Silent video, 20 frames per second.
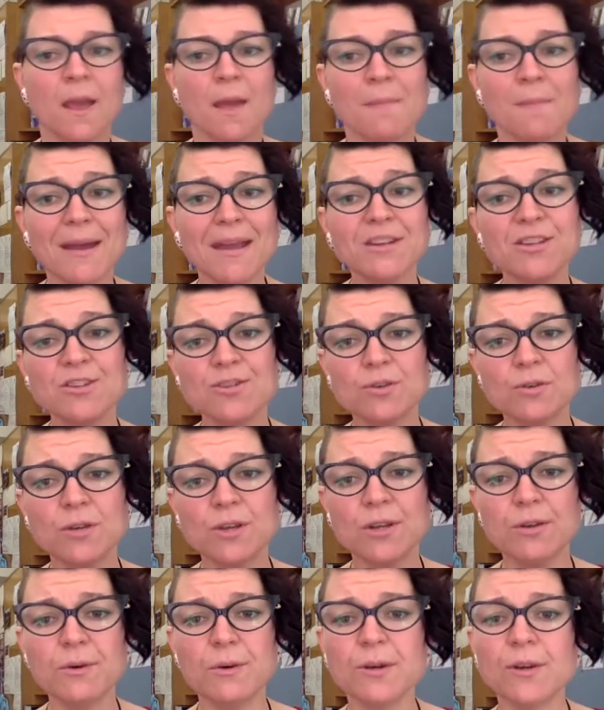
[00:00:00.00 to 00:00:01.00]
Make sure
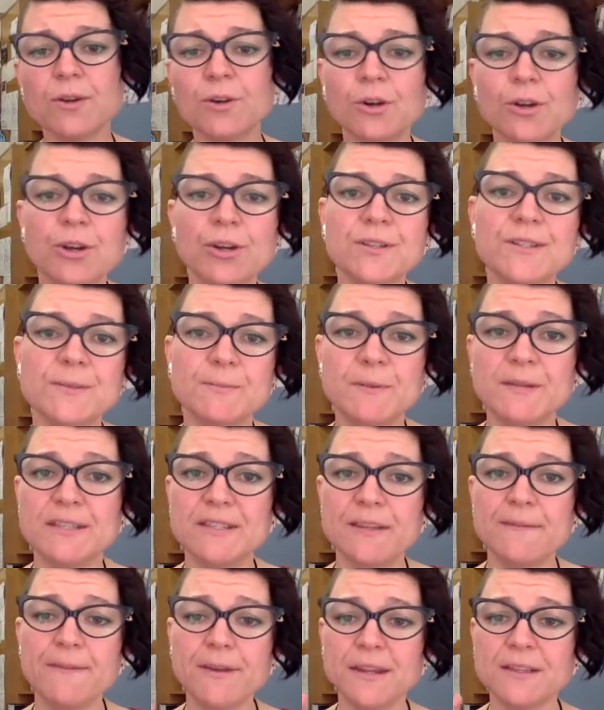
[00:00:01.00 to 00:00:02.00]
you include
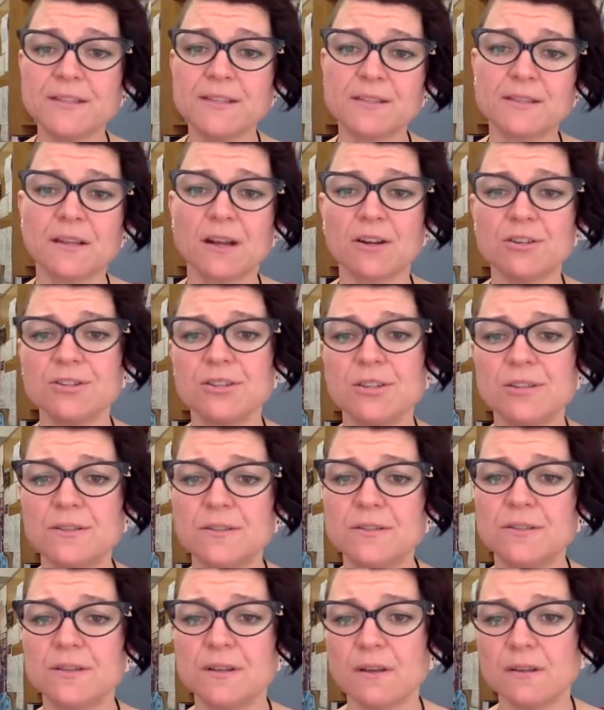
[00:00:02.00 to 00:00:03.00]
specific
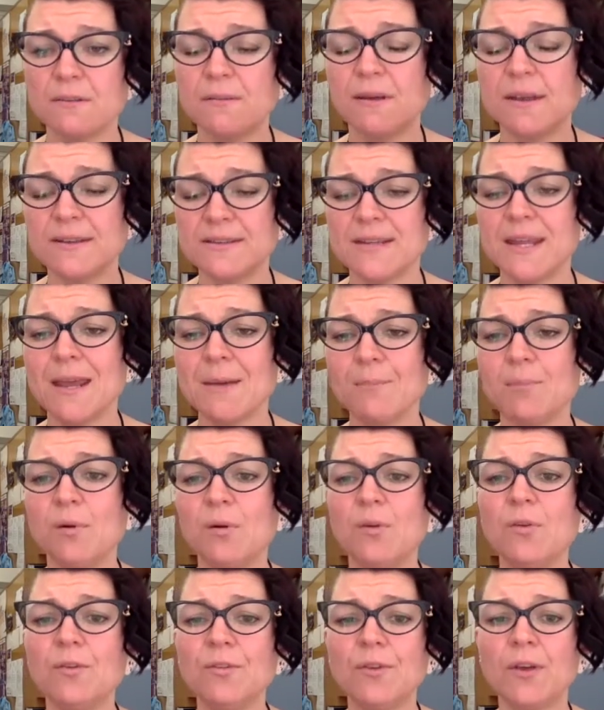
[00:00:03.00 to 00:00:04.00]
discussions,
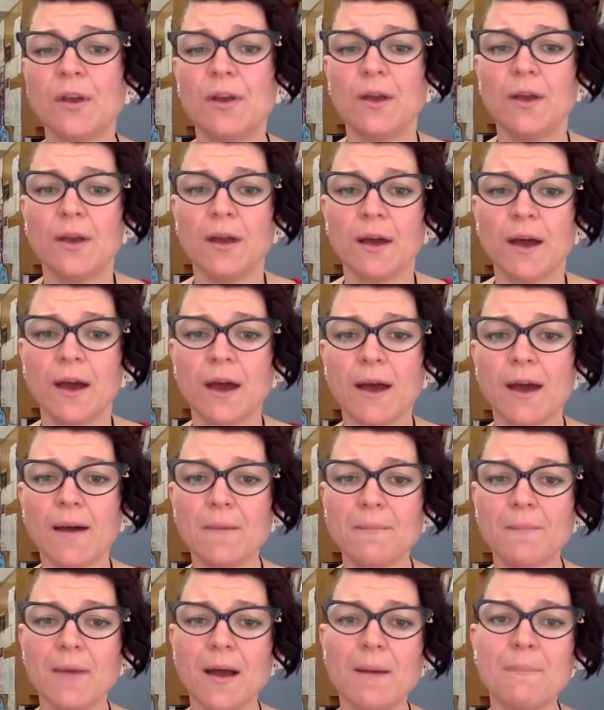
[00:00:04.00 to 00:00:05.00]
examples
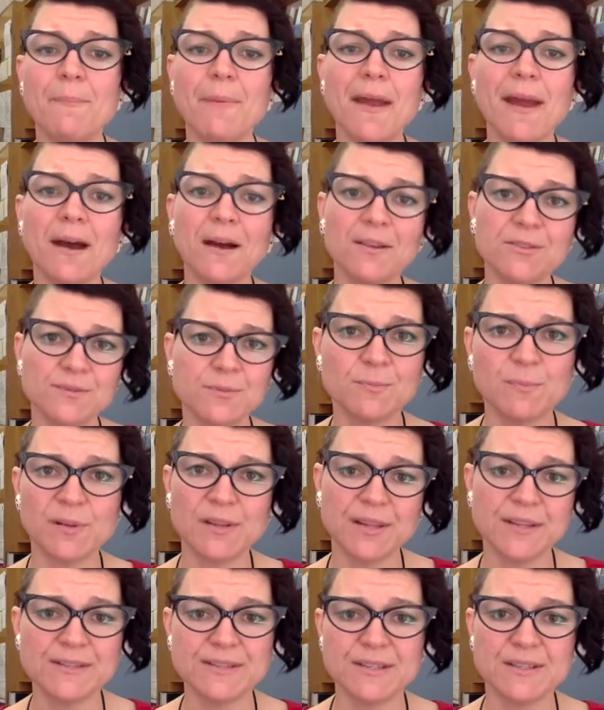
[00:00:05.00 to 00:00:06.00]
about
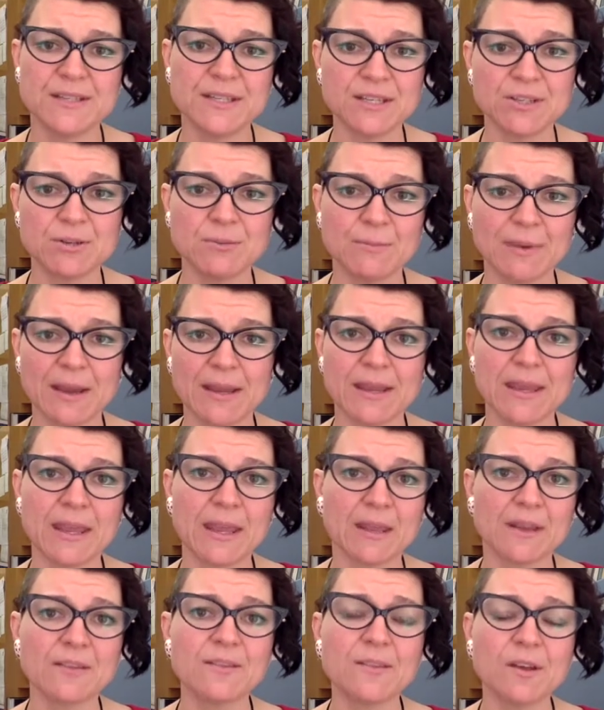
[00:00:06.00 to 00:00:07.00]
police decision
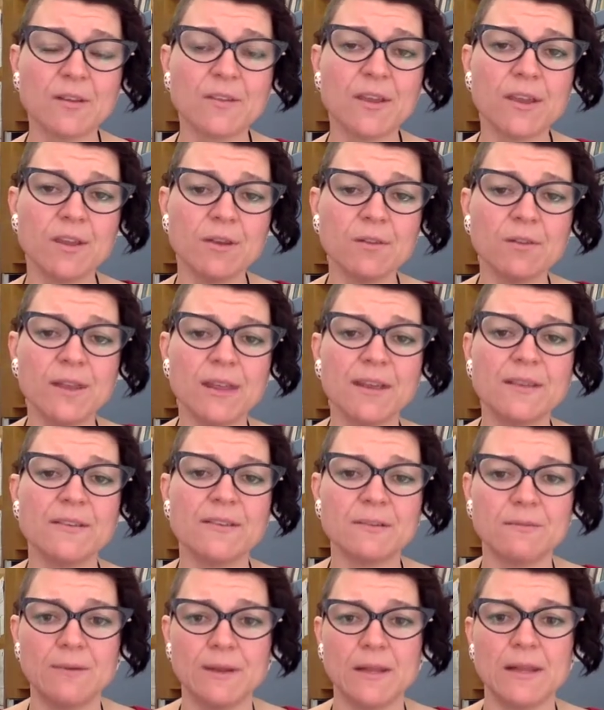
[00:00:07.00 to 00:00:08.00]
making, so that your links
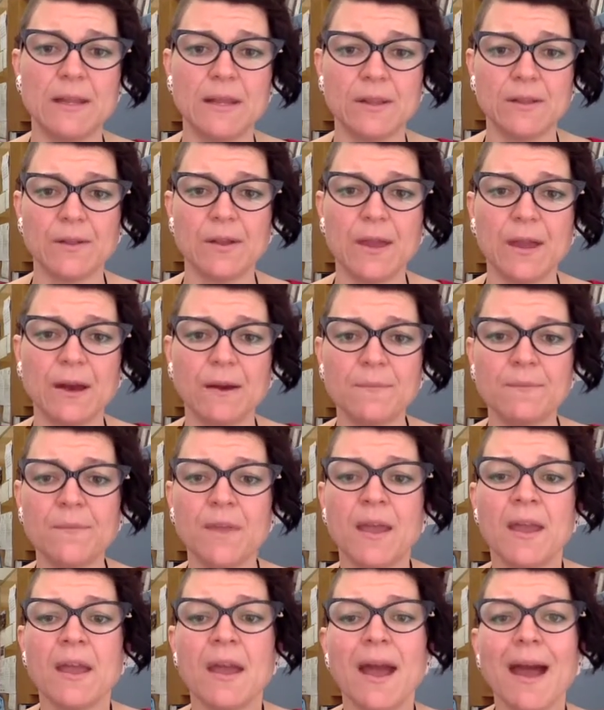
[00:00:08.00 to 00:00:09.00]
are really clear,
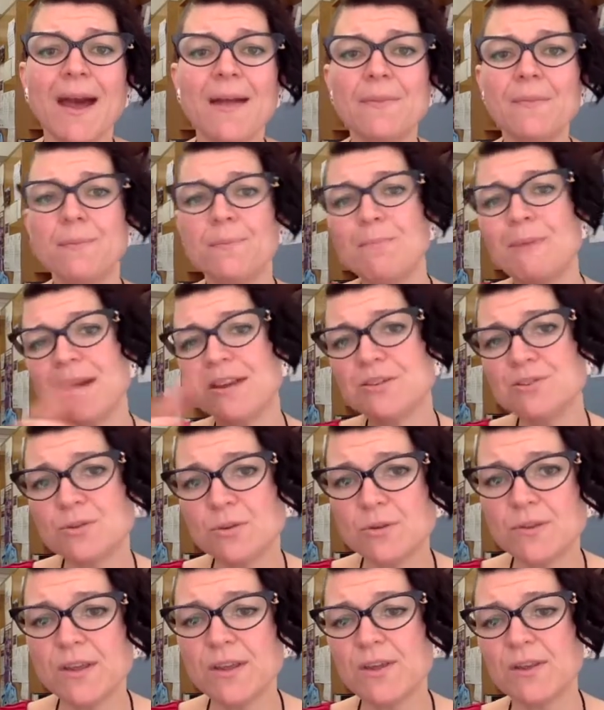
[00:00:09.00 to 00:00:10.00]
and make
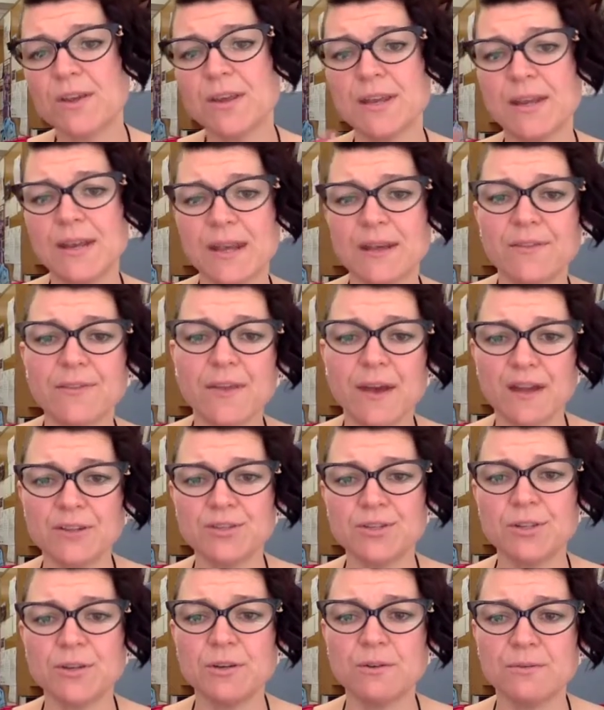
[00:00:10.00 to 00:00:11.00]
sure that you connect that
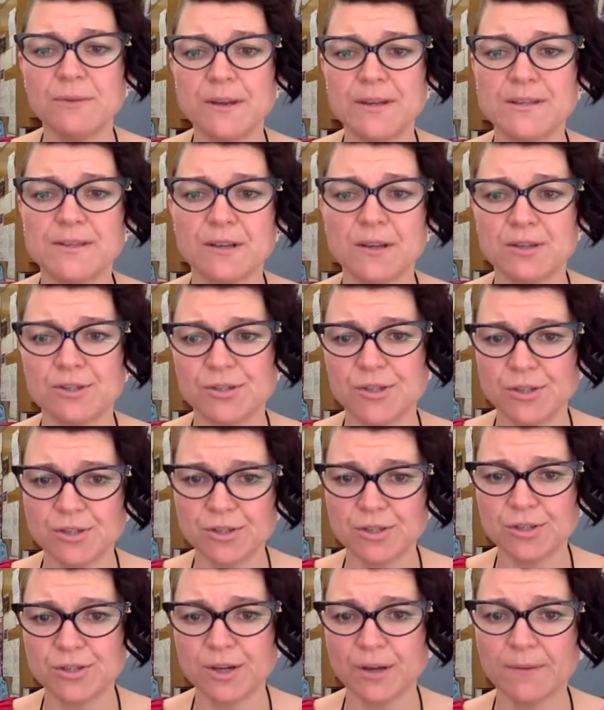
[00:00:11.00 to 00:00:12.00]
to your research
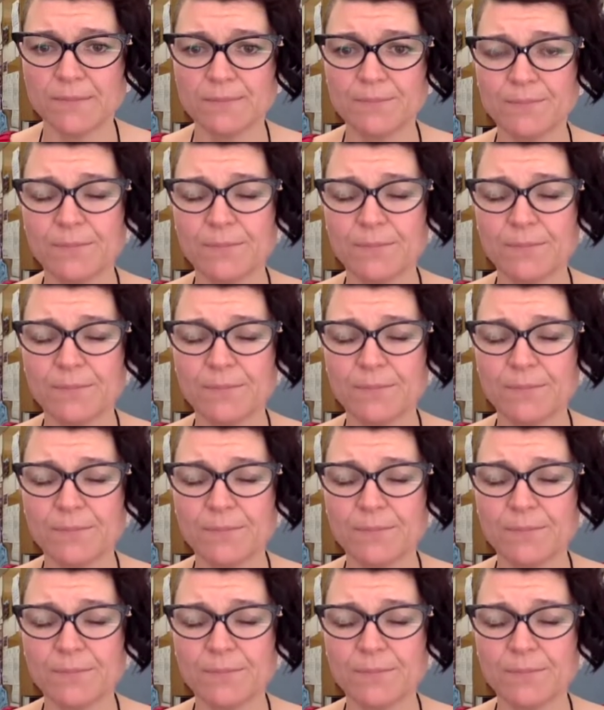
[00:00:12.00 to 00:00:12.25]
literature.